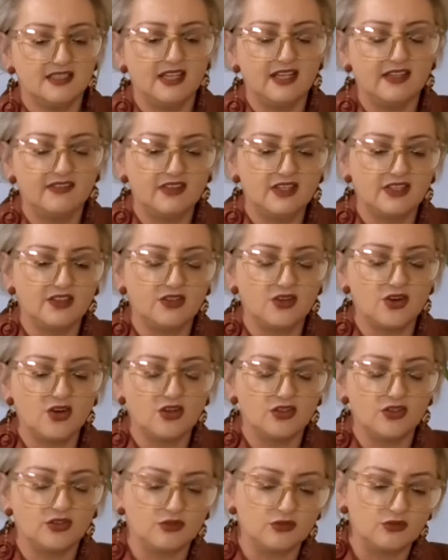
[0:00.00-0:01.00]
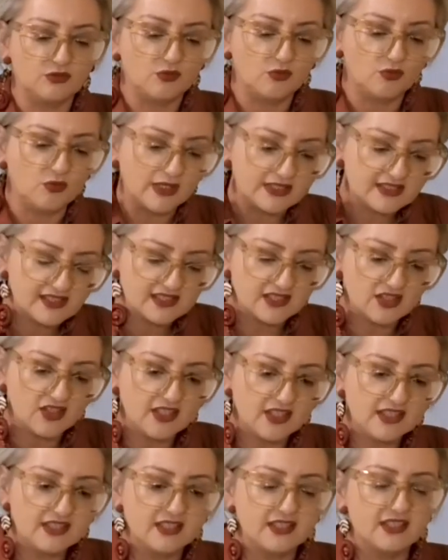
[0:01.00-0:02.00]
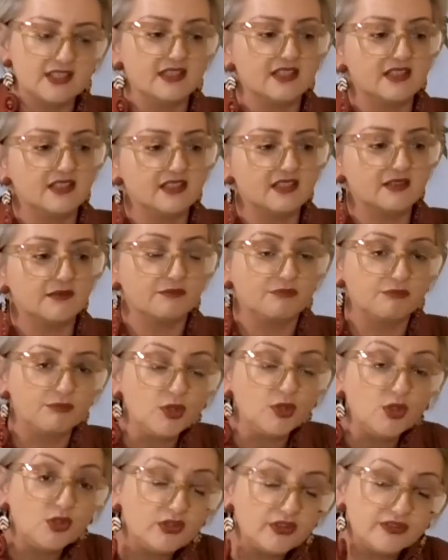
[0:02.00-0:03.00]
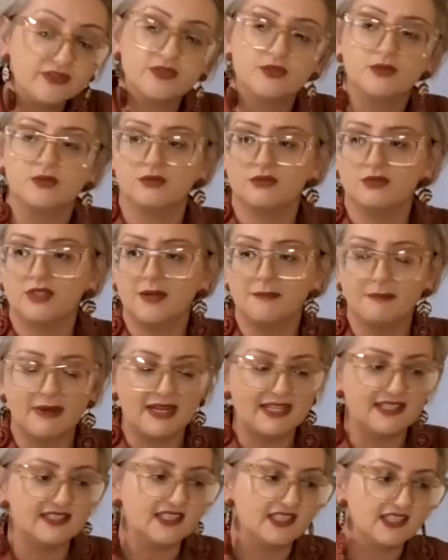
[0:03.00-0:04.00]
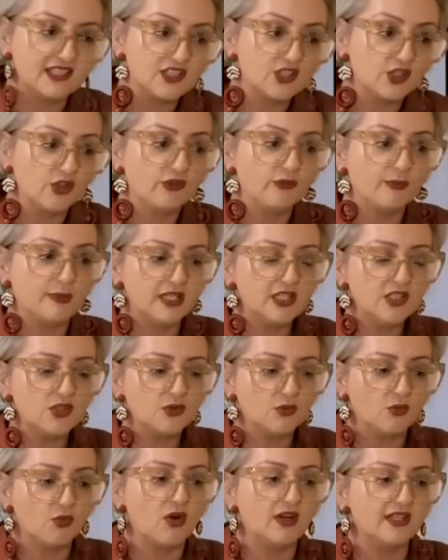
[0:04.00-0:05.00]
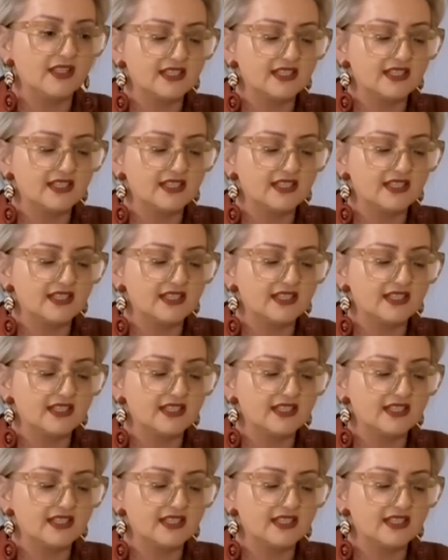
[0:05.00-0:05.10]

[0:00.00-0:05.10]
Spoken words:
and then on one side is beautiful, amazing surf beach, white